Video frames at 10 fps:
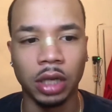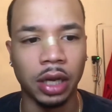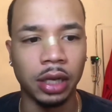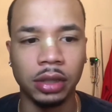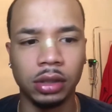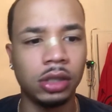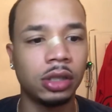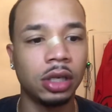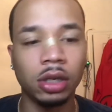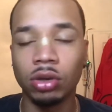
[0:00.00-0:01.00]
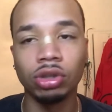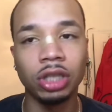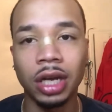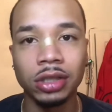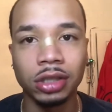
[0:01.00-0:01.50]
this silicone sheet
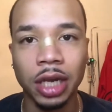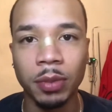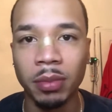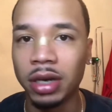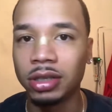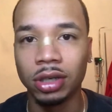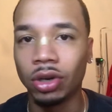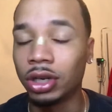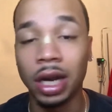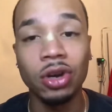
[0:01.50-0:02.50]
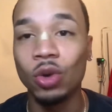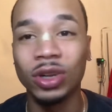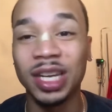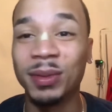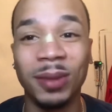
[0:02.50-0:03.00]
has a type of medicine on it. I don't know what
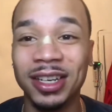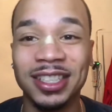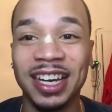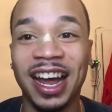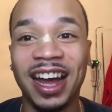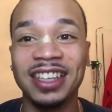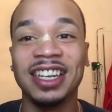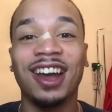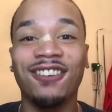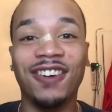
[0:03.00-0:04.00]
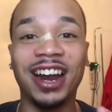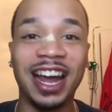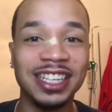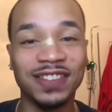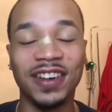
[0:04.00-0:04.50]
type of medicine it has, but it
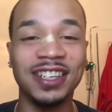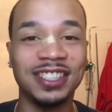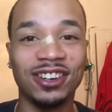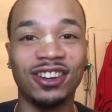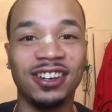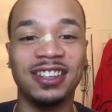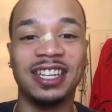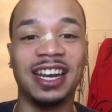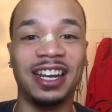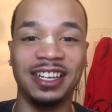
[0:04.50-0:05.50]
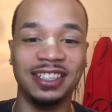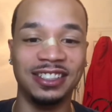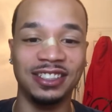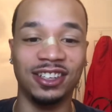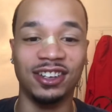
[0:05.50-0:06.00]
has a medicine on it that
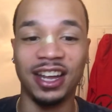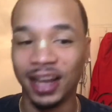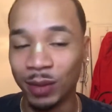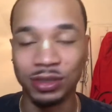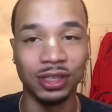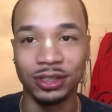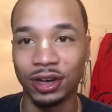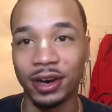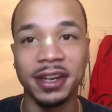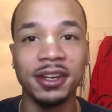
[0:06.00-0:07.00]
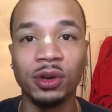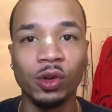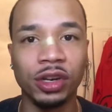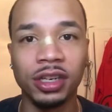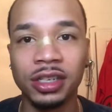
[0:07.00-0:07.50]
it helps the scar heal
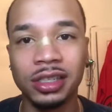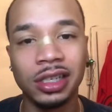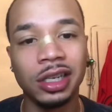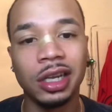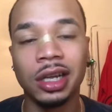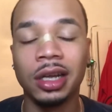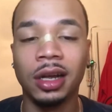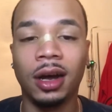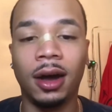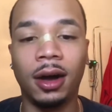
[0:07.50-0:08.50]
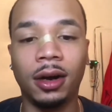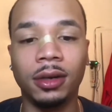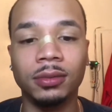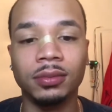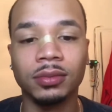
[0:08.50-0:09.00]
good.
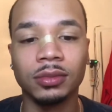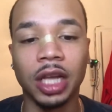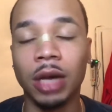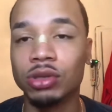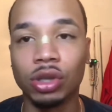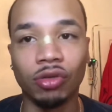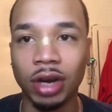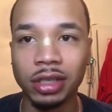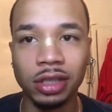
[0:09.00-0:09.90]
It helps the redness or